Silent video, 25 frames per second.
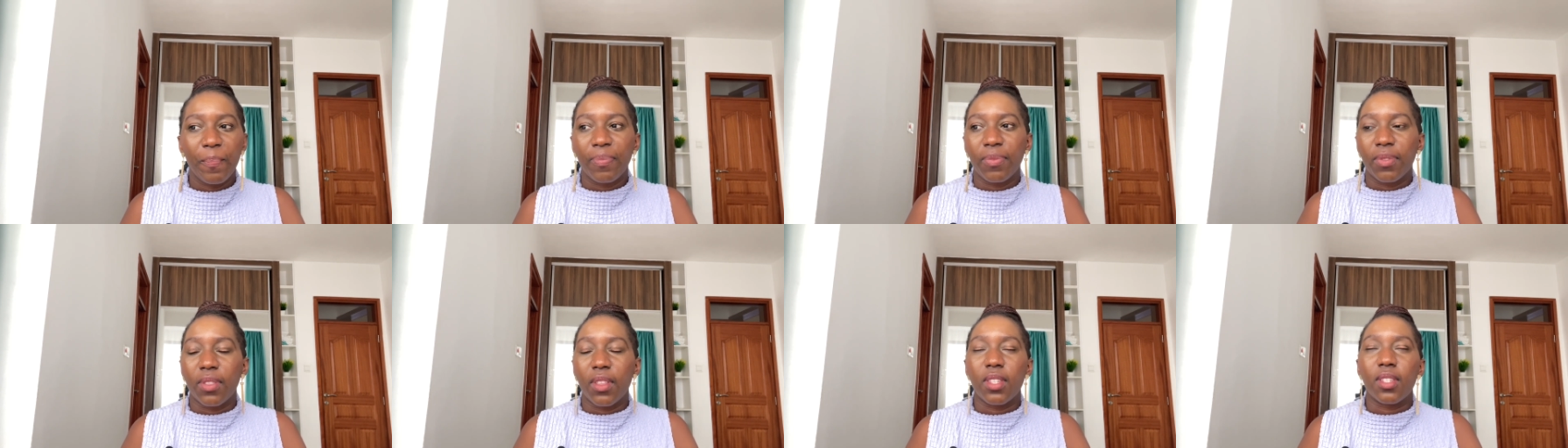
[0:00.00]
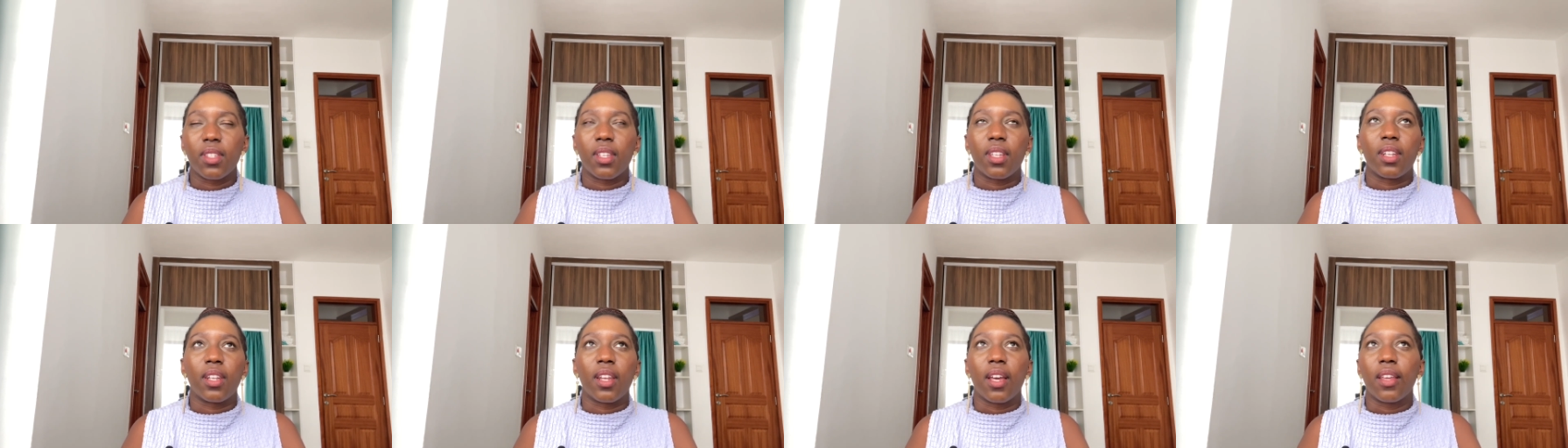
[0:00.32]
there's
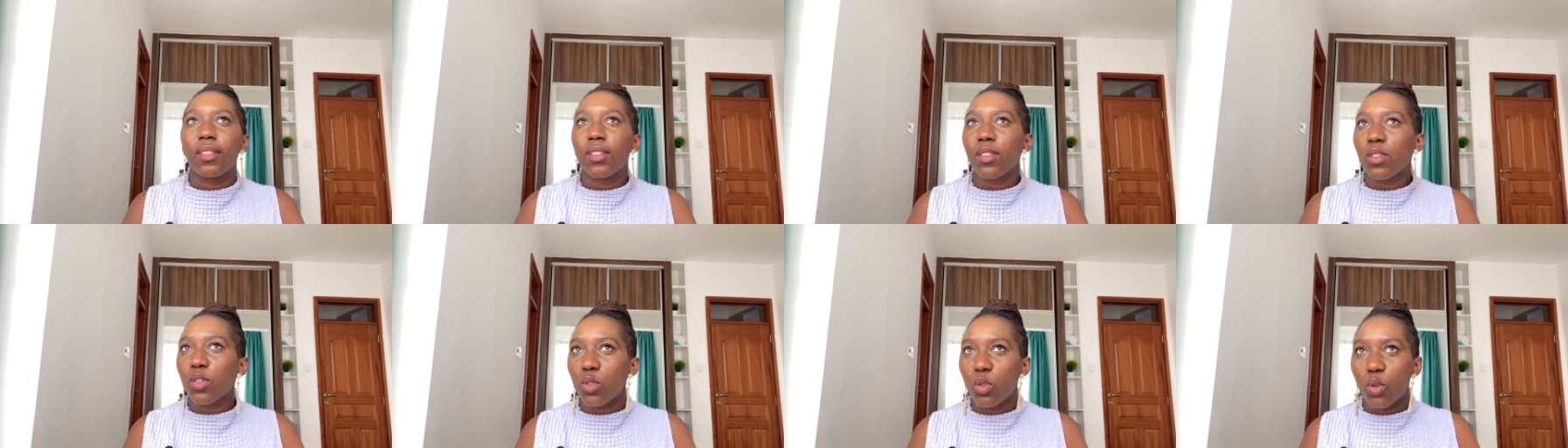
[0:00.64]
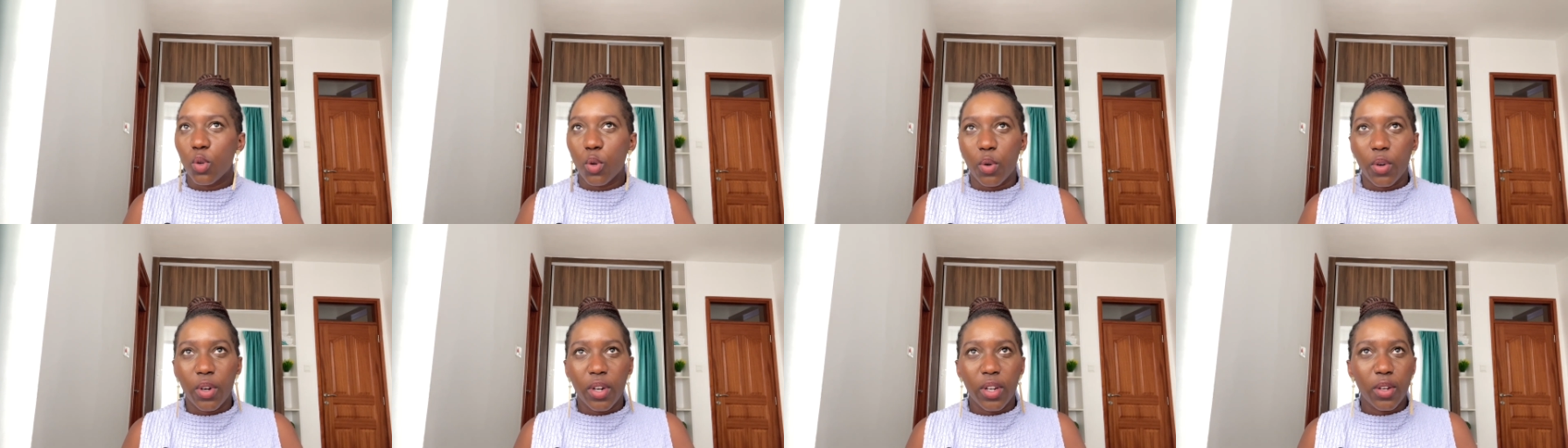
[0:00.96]
another
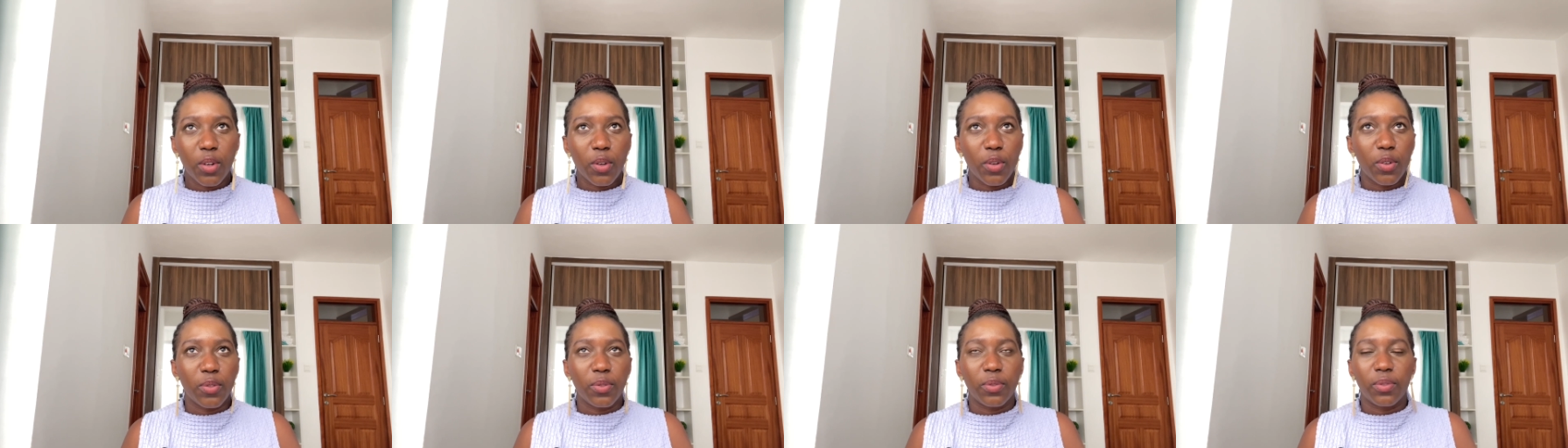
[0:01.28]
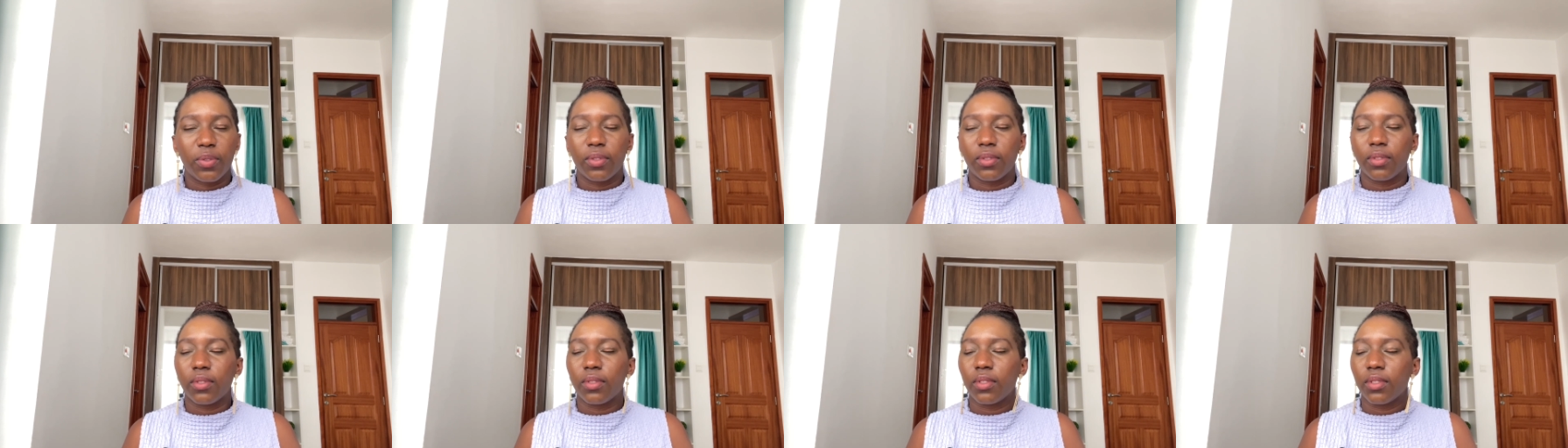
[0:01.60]
story
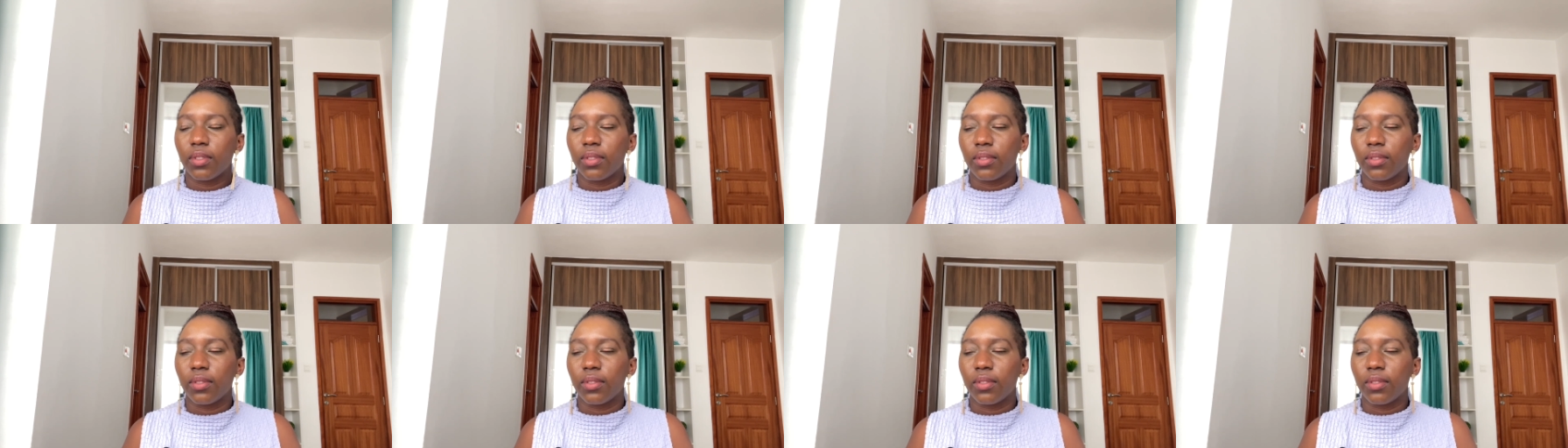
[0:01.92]
of